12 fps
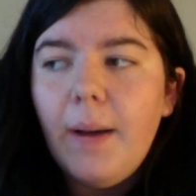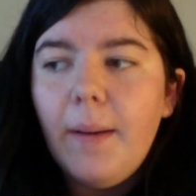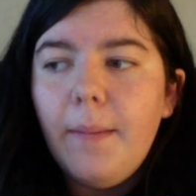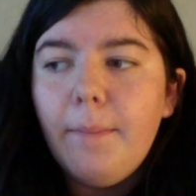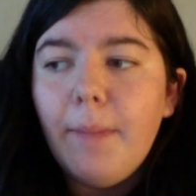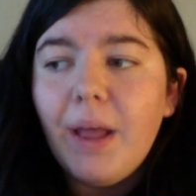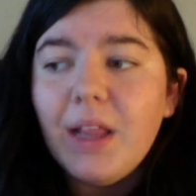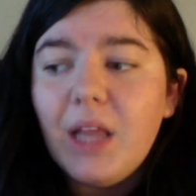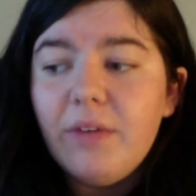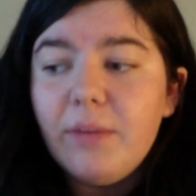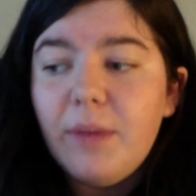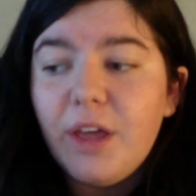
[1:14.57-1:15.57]
my
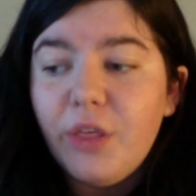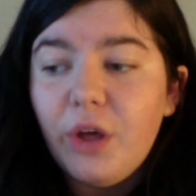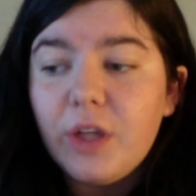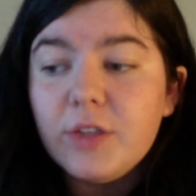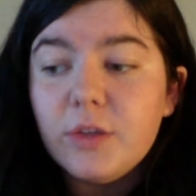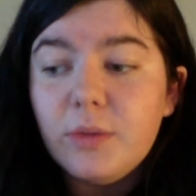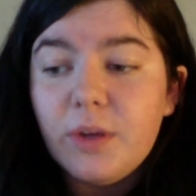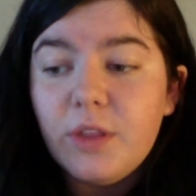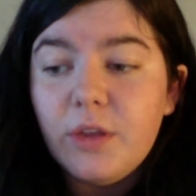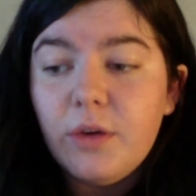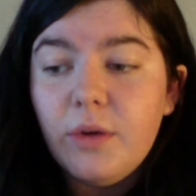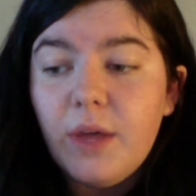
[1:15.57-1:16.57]
love and my thoughts are with
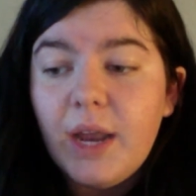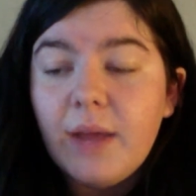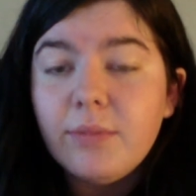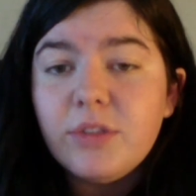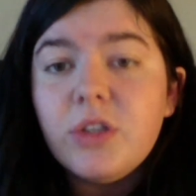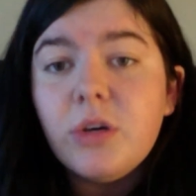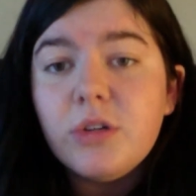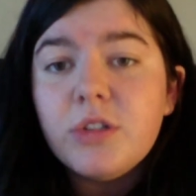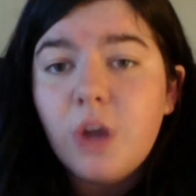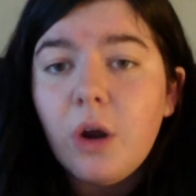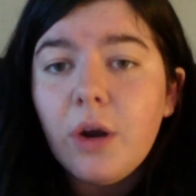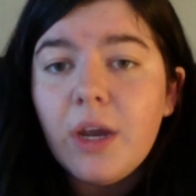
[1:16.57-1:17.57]
you, and I'm so
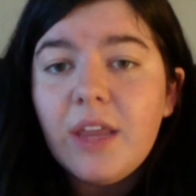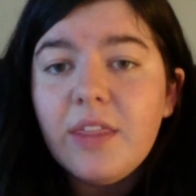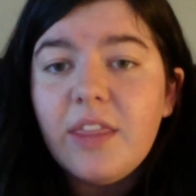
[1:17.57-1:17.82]
sorry